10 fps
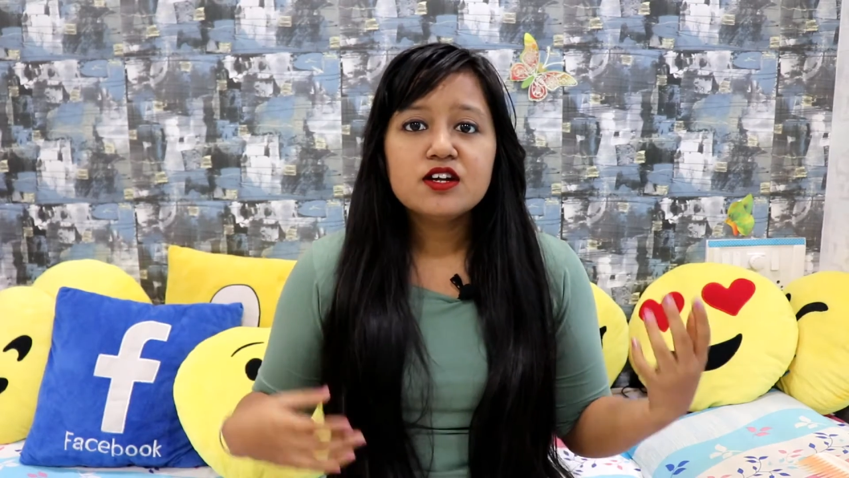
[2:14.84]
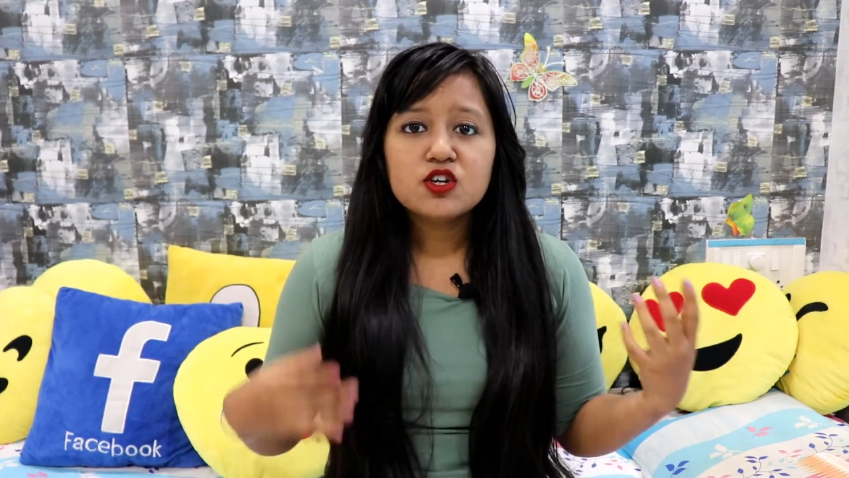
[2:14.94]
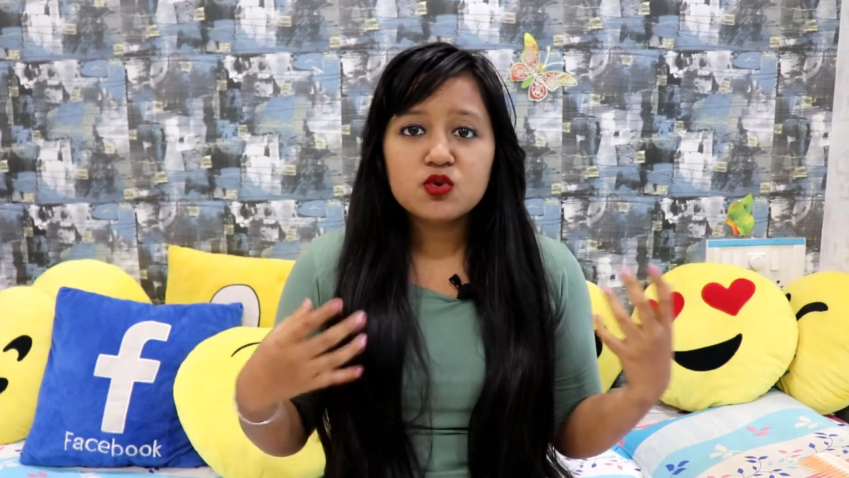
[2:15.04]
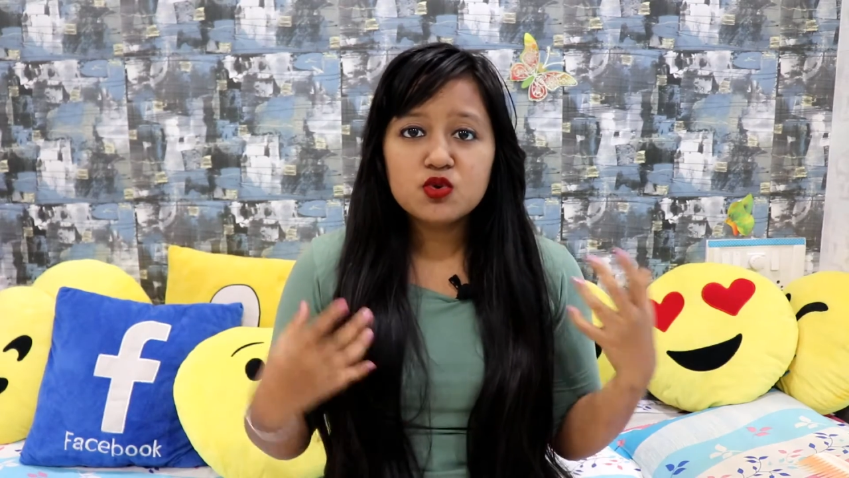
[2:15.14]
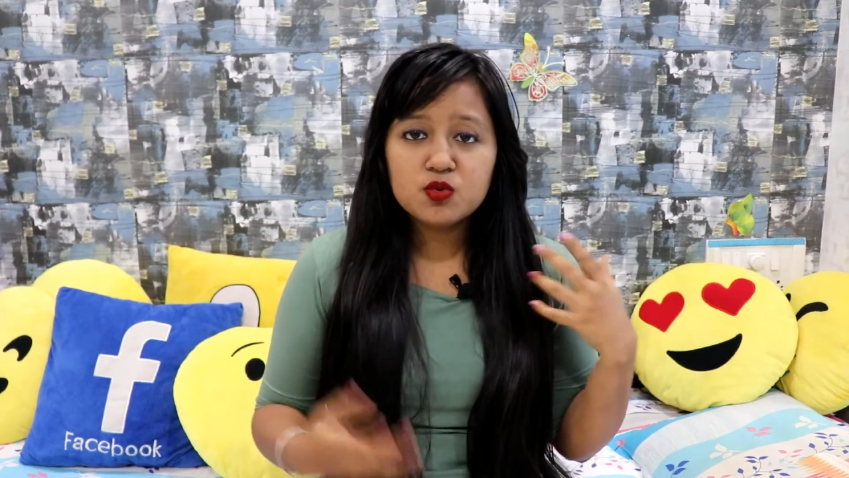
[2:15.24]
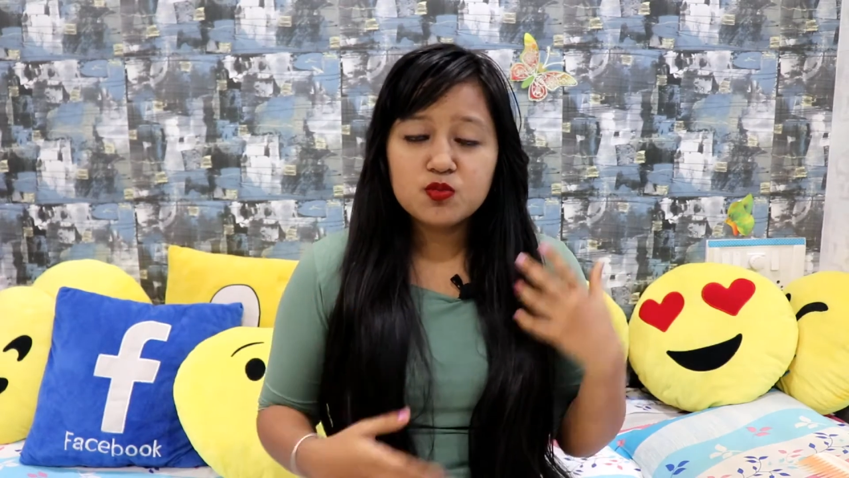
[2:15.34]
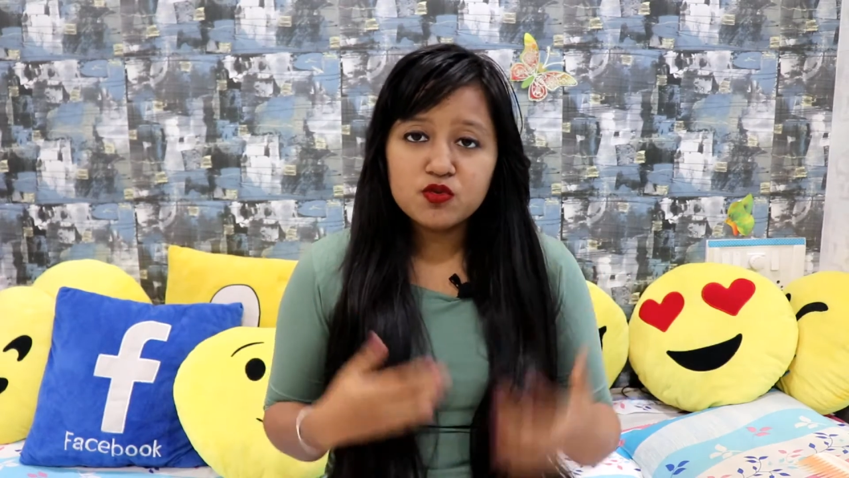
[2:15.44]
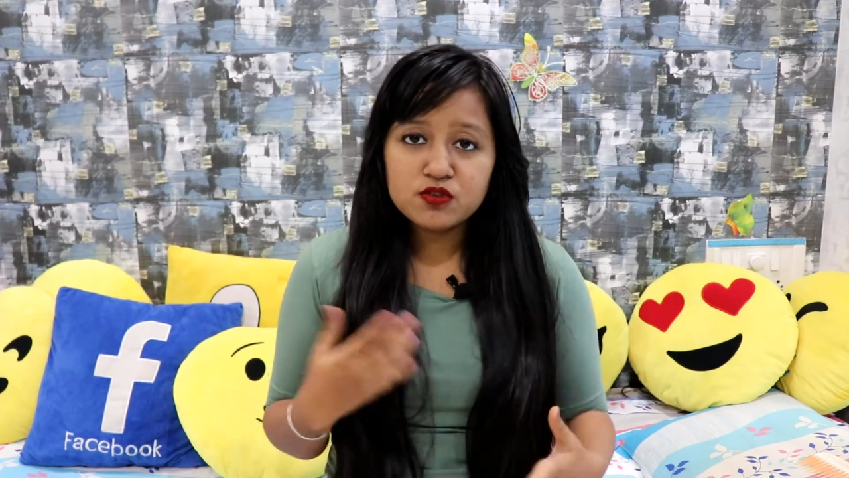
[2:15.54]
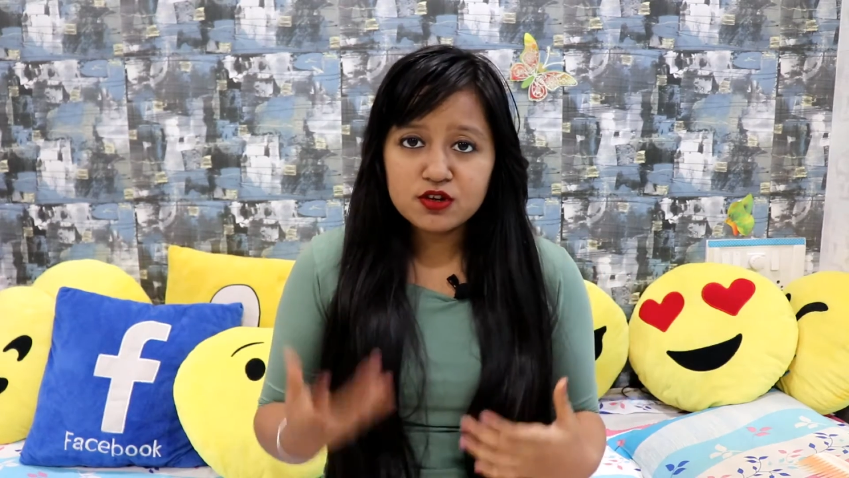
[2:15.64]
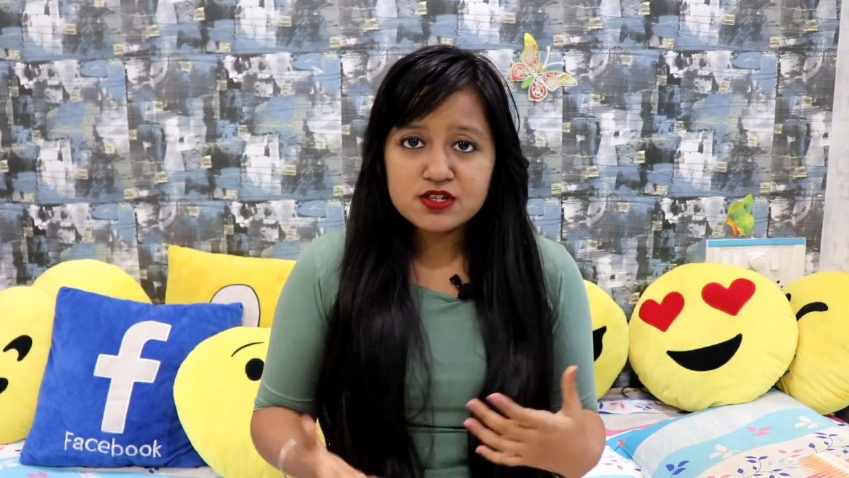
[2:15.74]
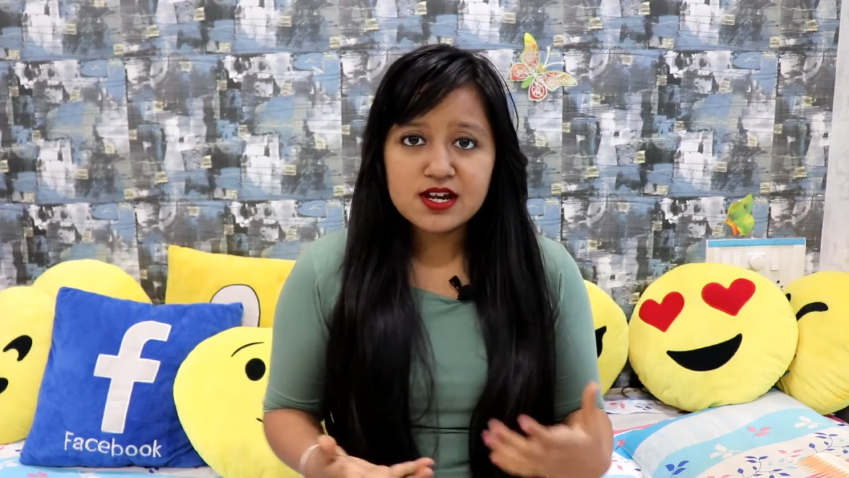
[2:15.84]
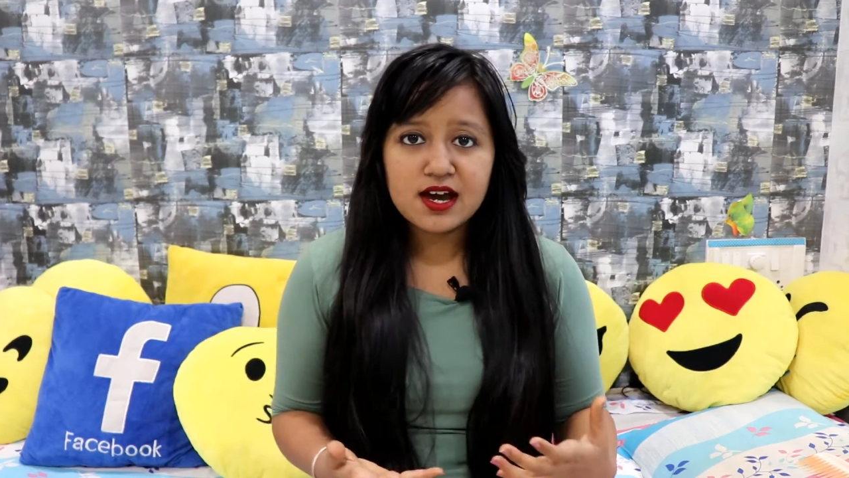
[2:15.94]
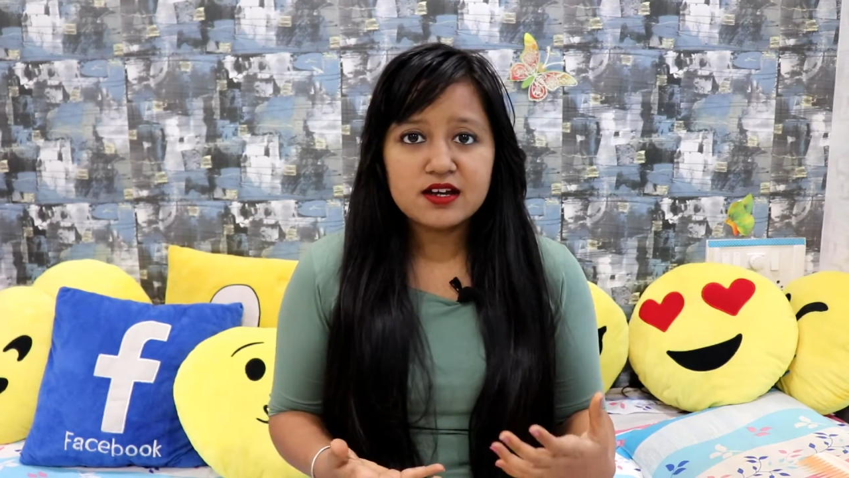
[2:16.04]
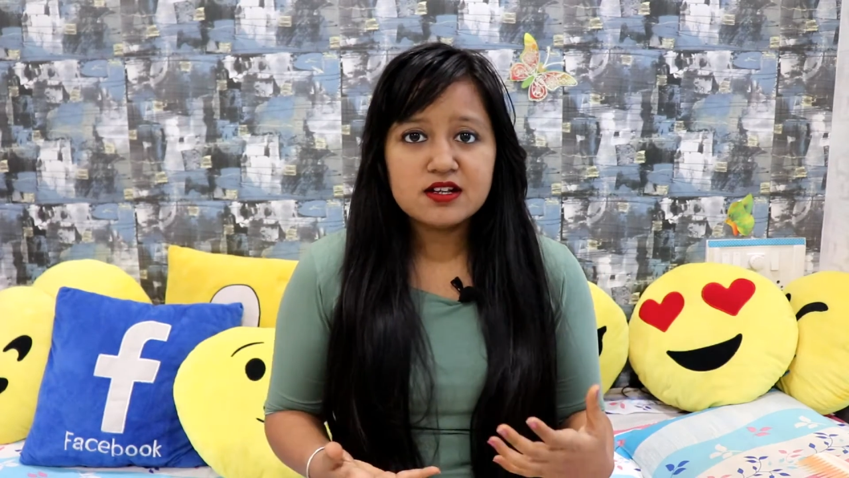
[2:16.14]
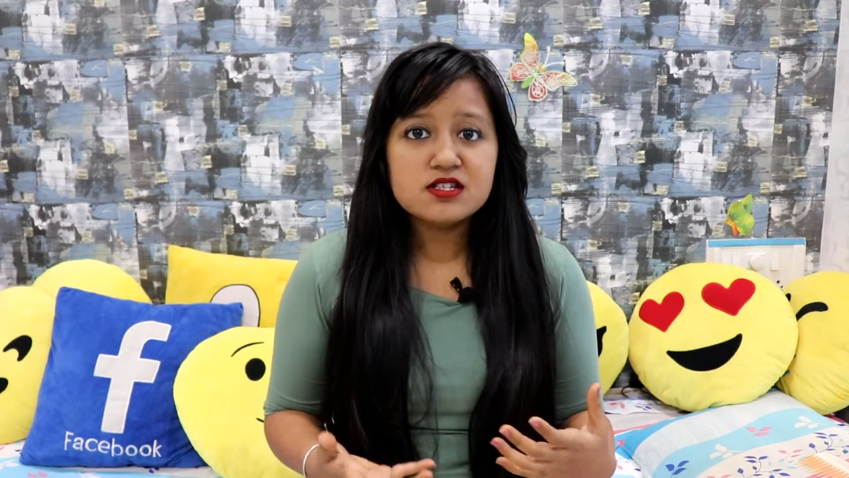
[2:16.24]
to remove those
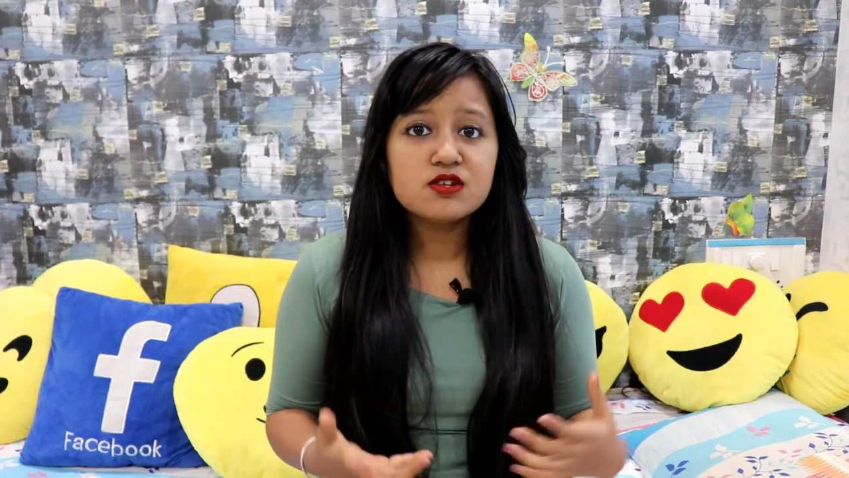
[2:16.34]
tangles